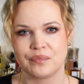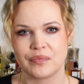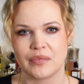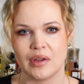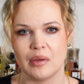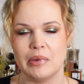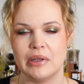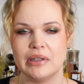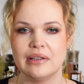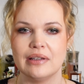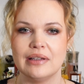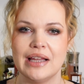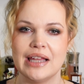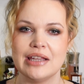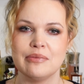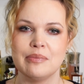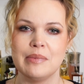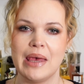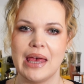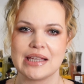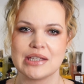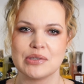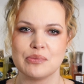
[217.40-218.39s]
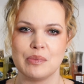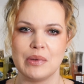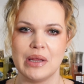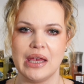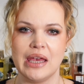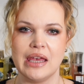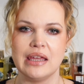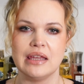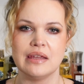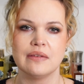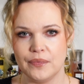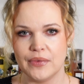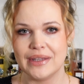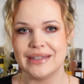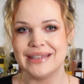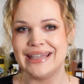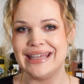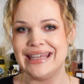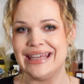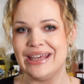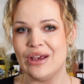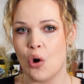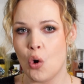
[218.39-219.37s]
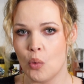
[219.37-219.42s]
But let me explain.
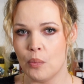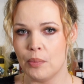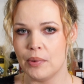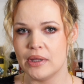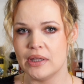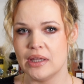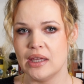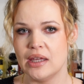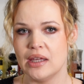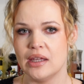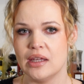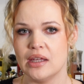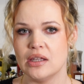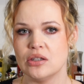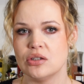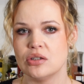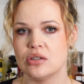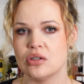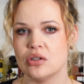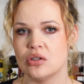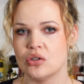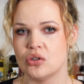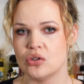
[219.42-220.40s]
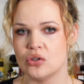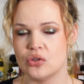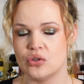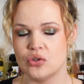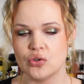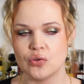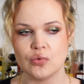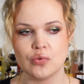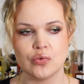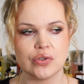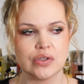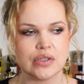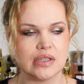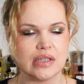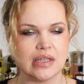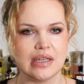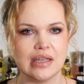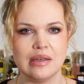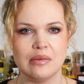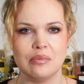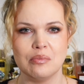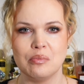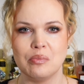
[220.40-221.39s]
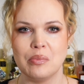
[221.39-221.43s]
The opening is
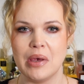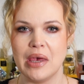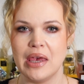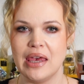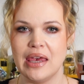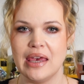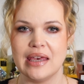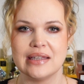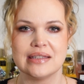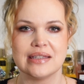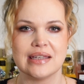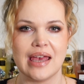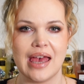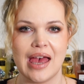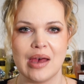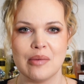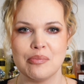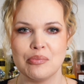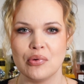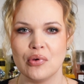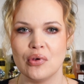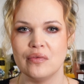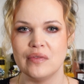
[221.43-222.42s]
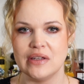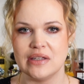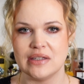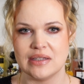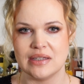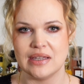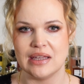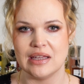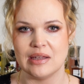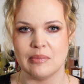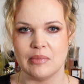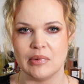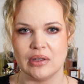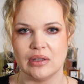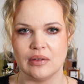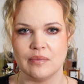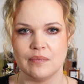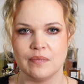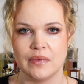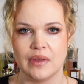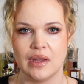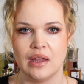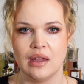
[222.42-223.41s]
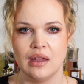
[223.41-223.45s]
juicy baked apple with cinnamon,
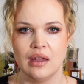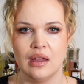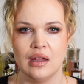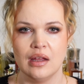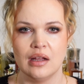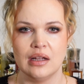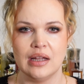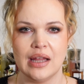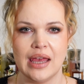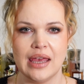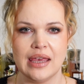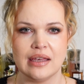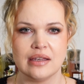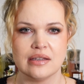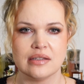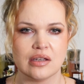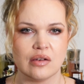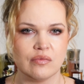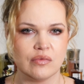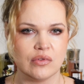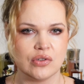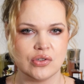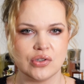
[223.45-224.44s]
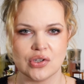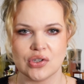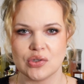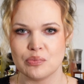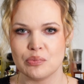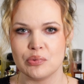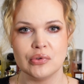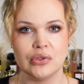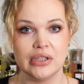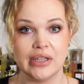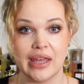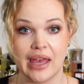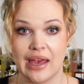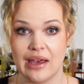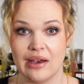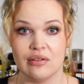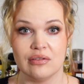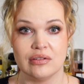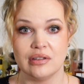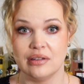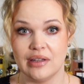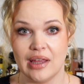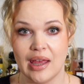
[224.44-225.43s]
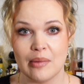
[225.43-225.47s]
like someone just pulled
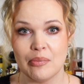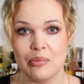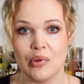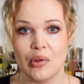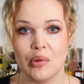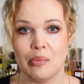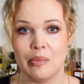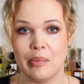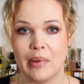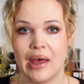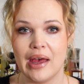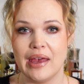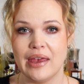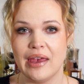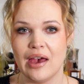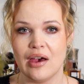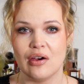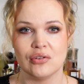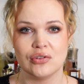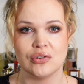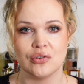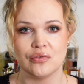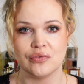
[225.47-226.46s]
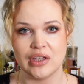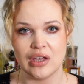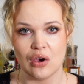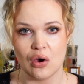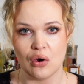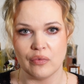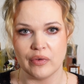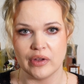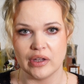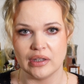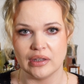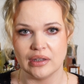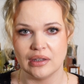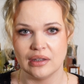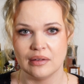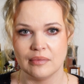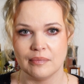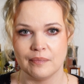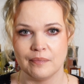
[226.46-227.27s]
out an apple pie out of the oven.